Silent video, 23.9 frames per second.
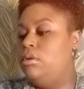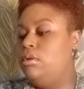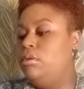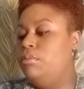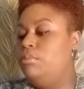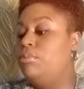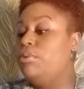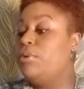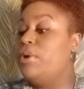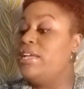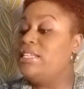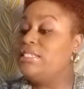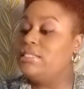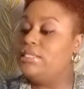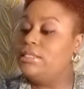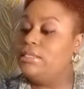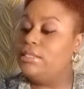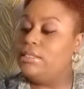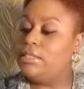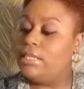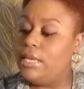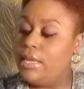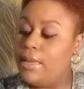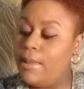
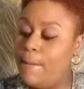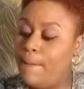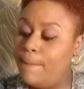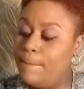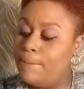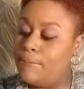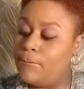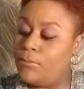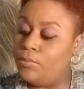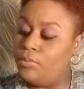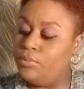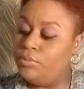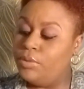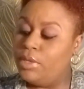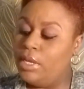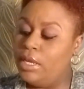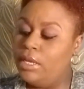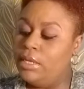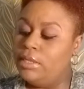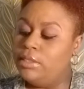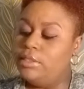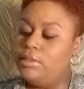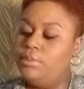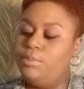Presently,
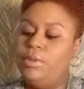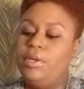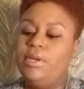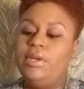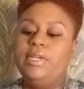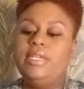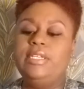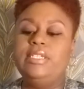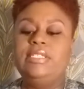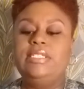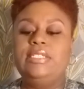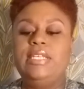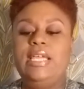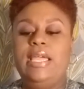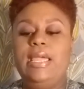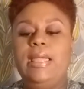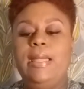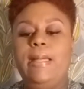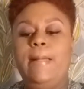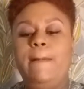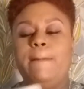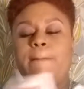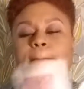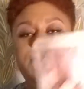Spirit is
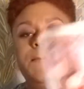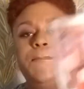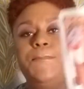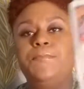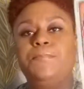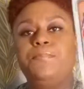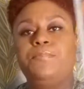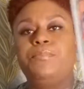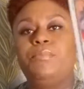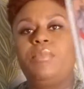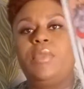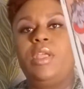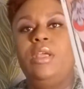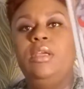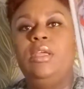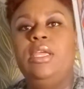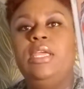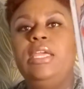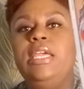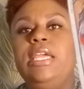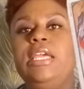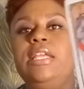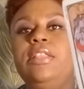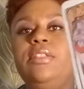saying
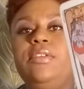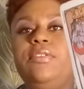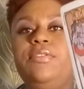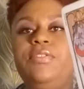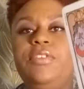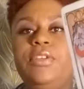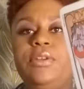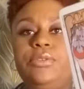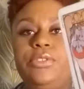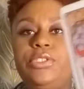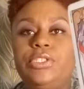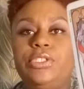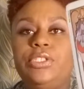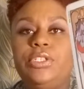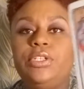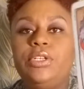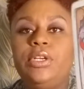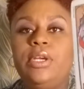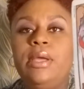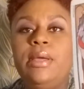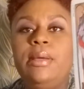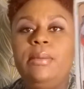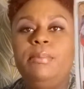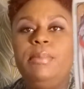in the future,
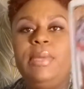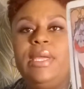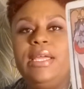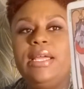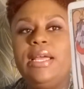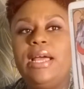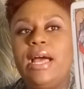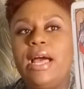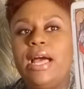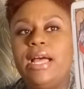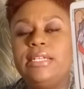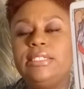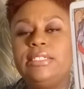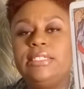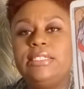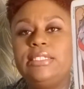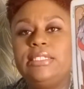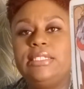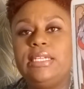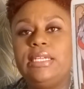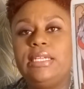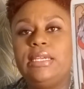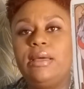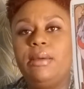be
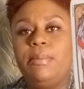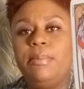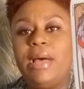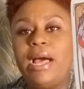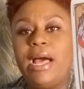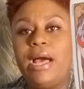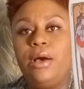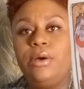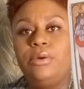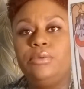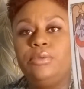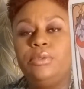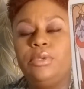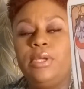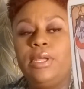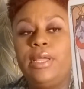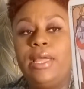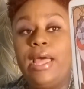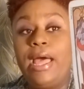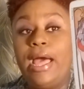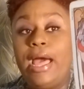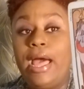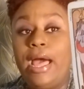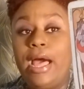cognizant about
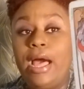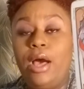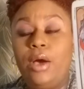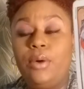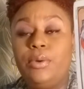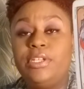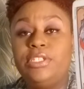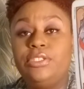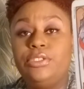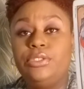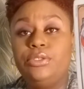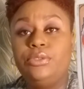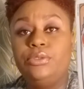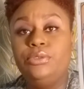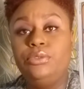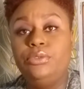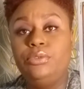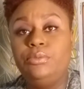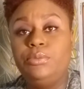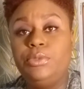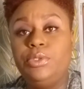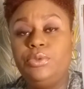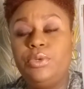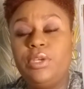how and to
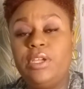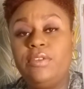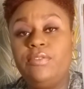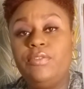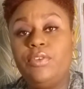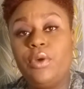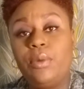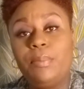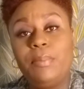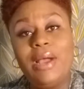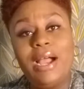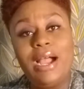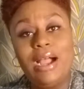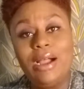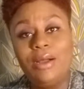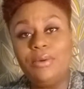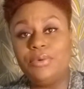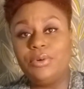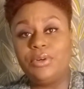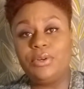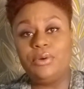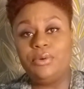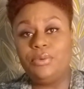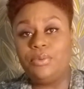whom you give your
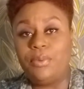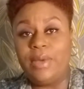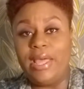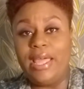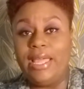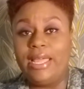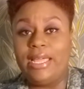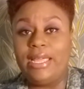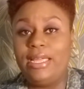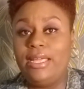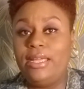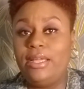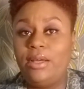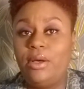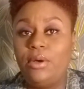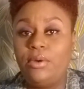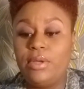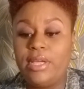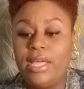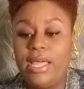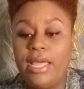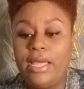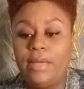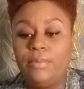power away,
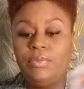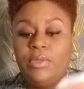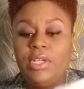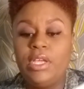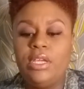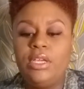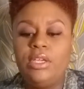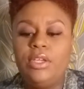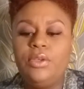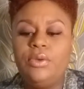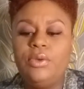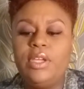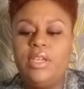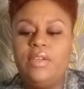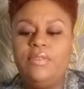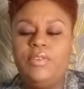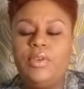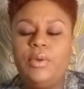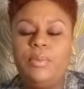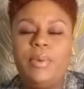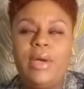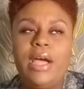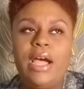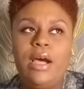okay? You give
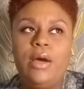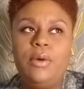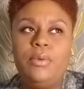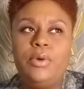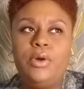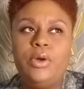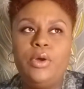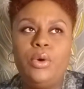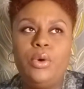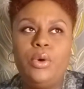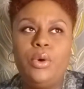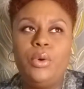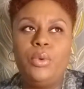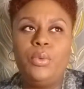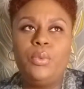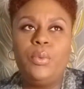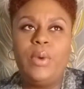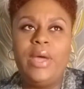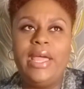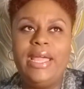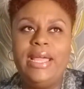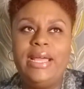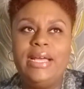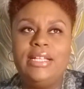your power
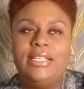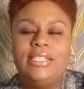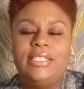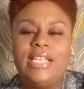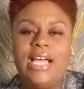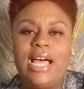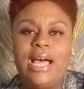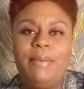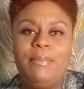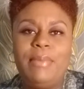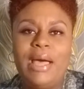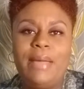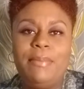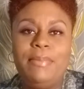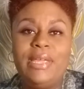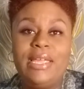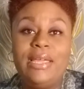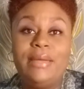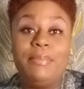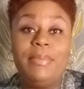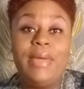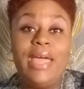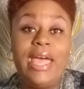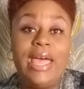away a lot by
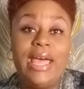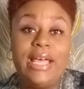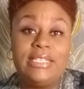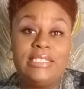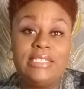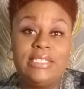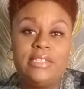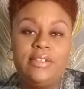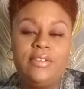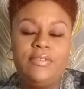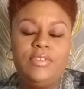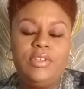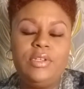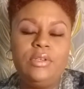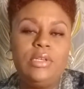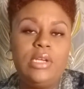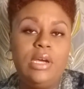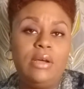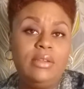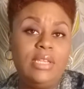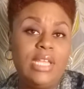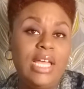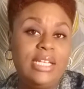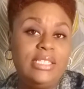being passive. You
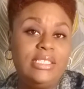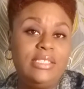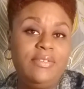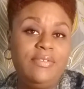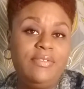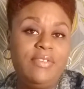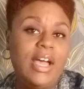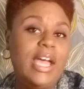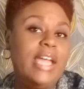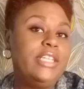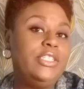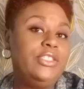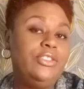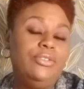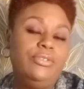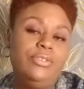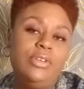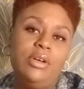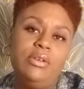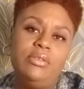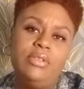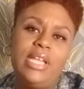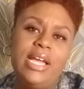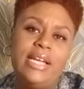don't like to fight. You
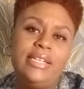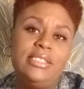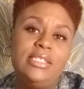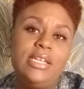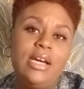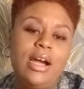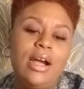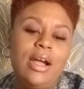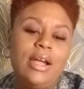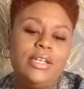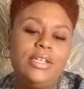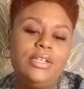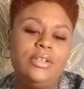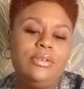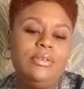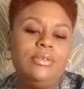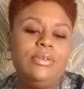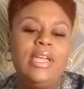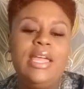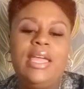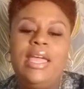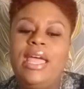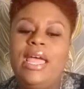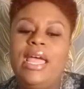don't like to argue.
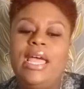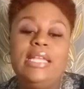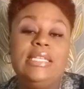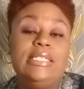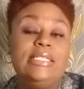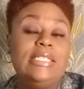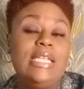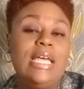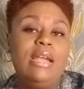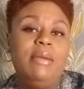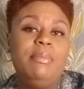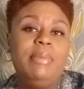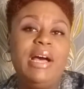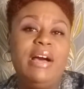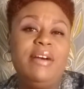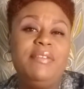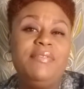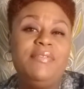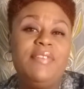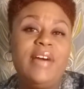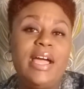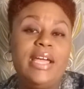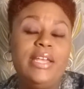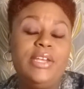And it's not about
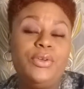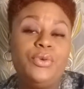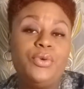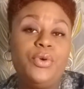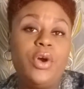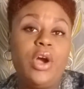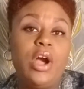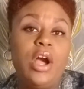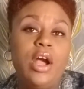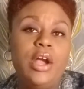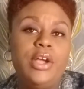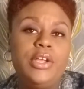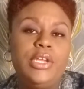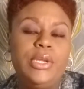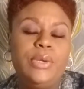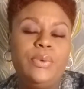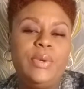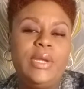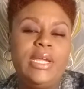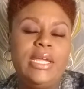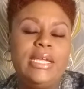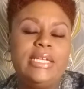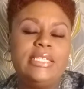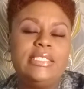fighting or
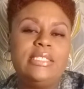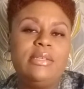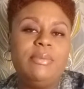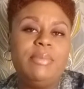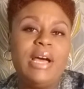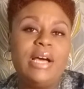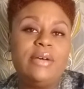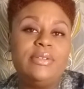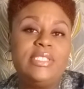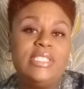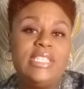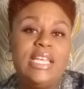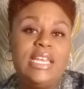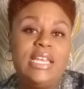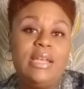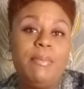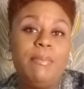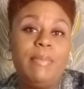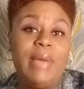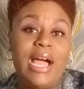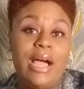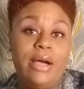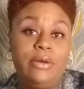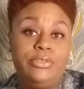arguing. It's about setting
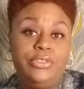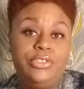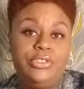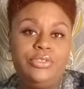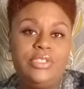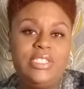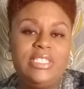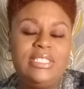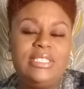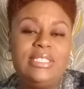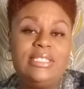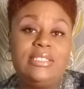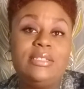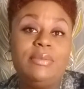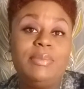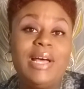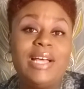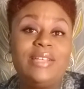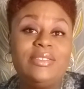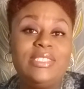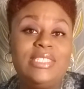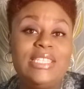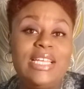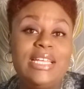boundaries. It's
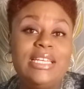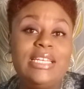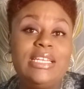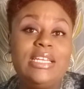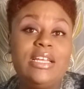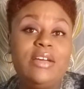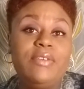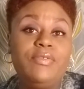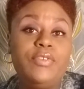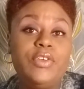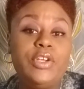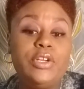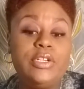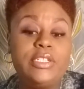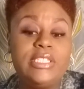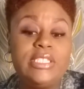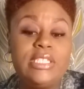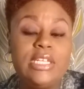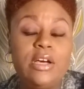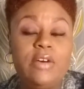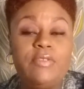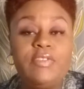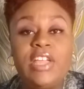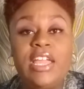about standing up for
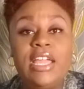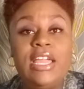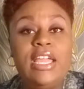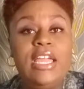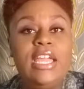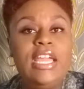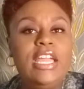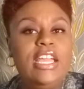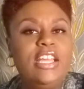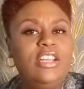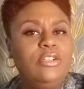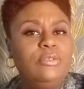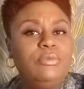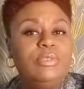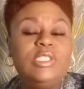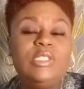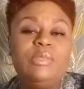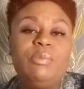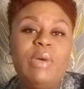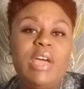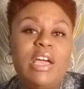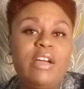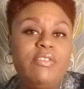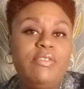yourself in a
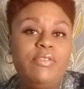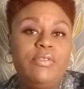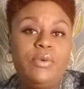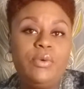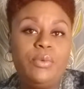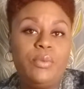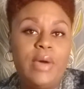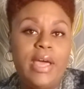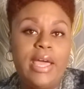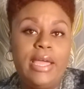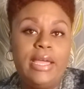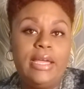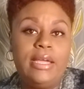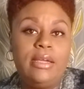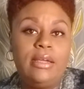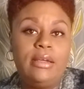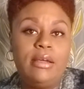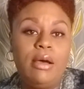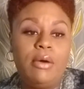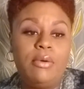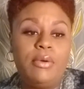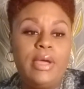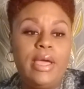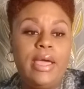respectful way,
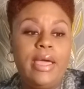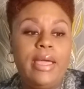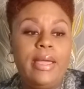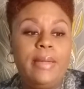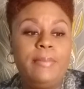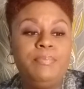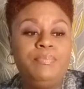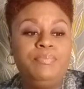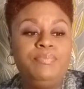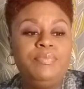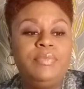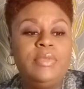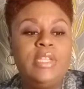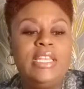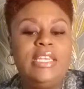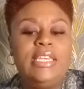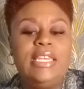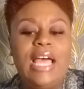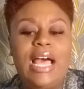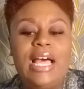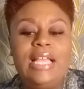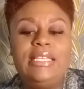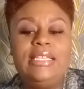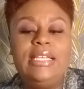okay?
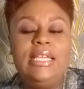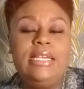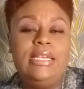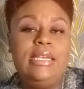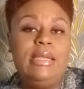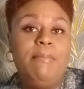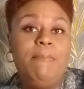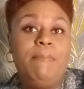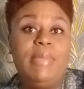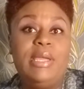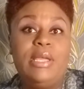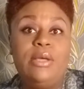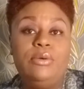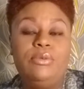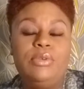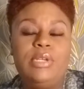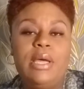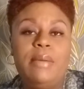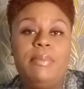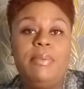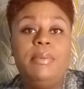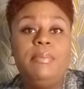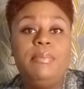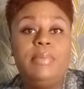Not letting it build
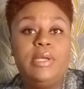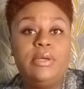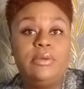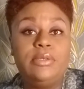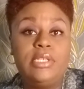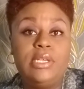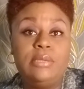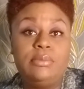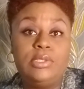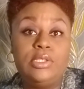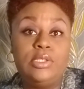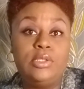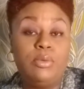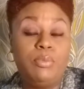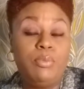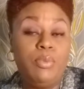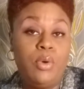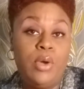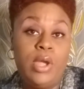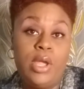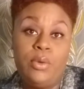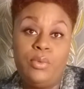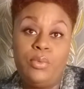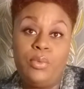up and build up to the
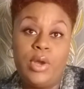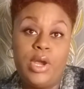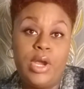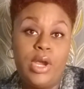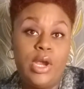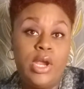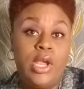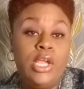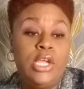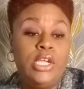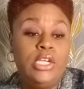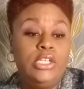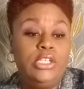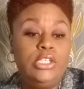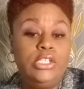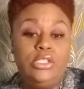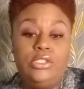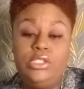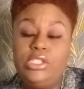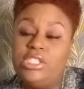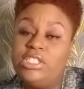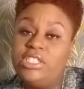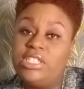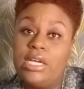point where you
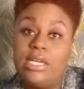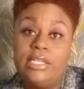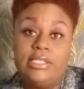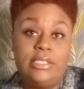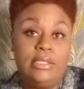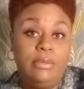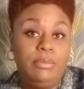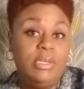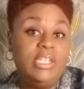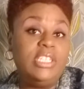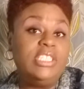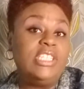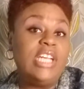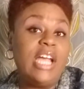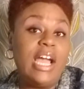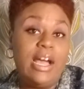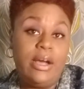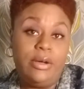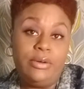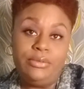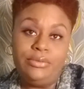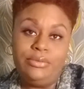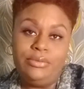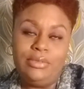just cuss a bitch
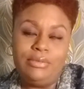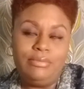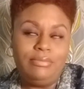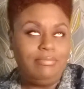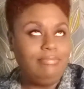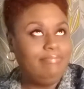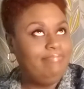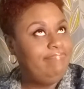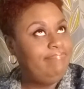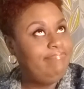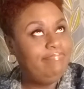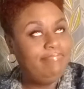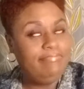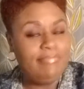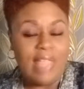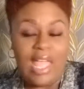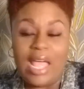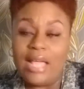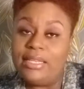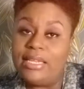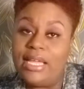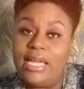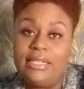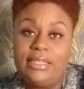out.
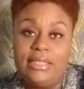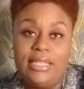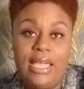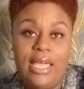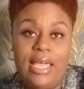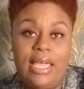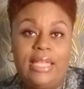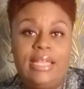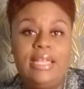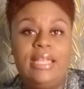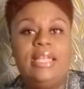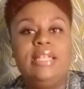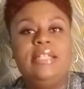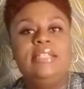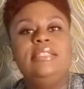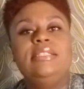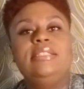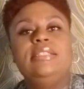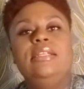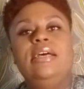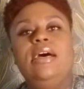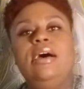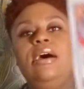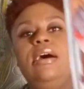Not like that.
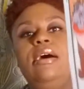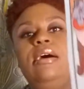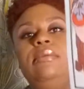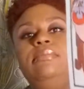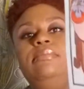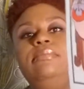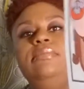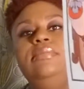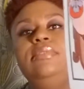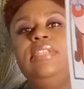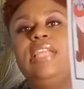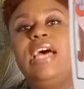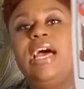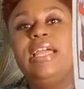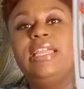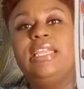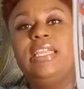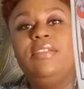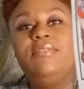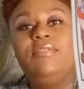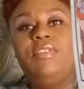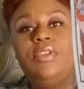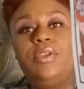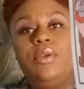Not
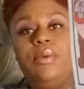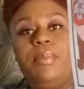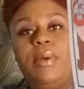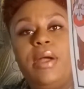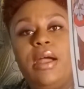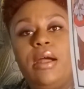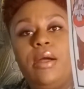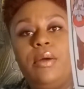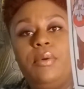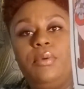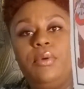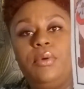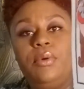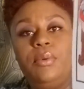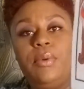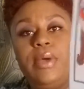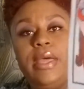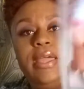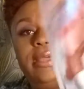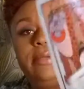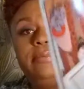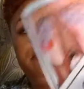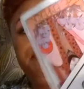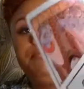giving your power
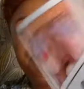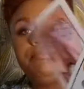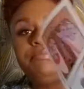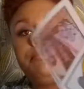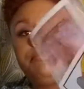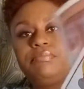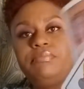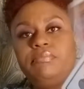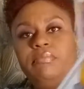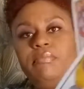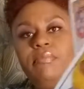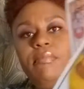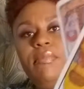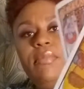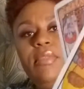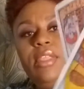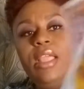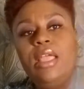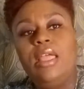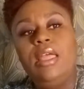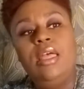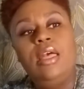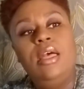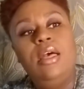away.
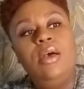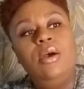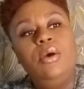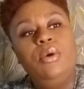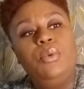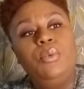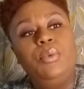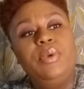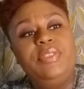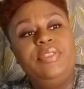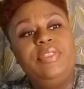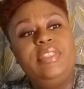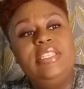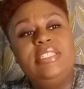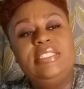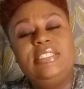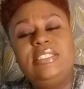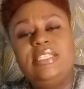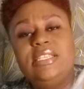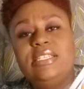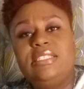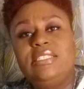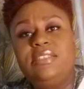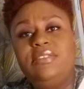With this
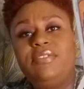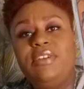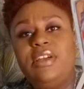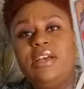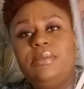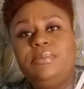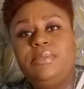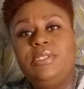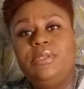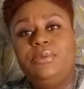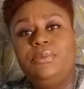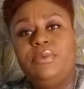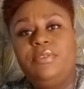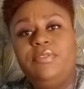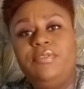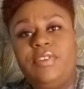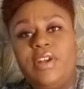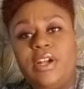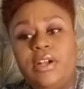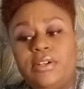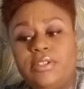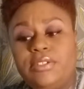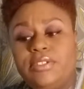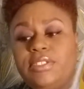Six of Cups in
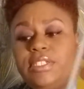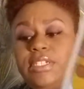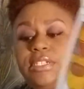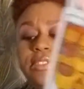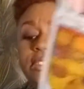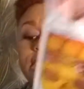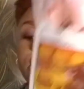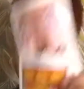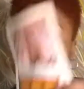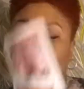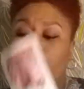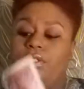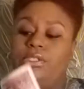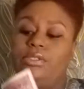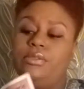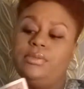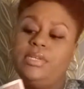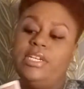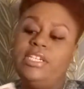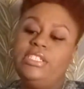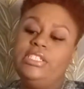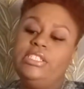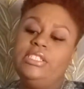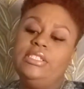reverse, there's a
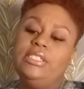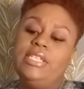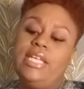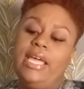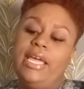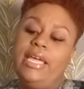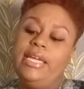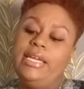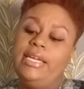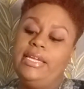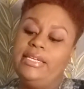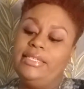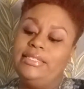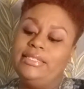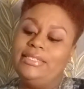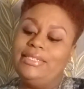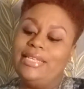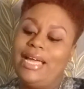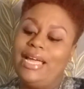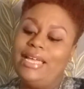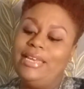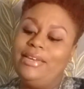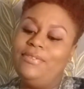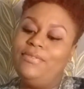situation that is
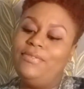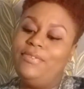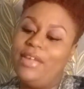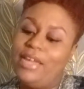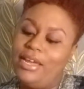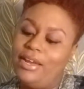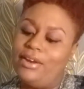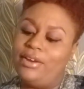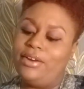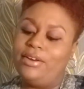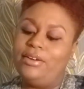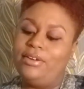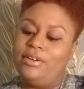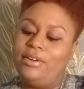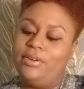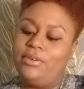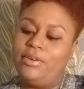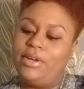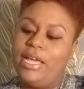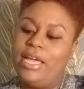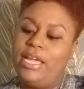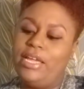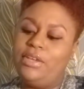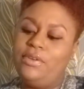not fair,
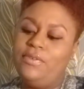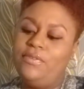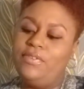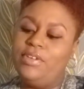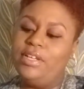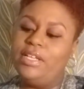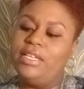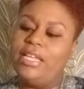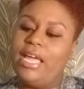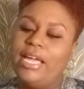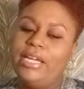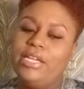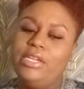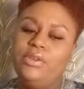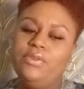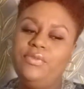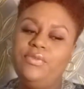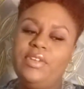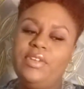okay? You feel like you've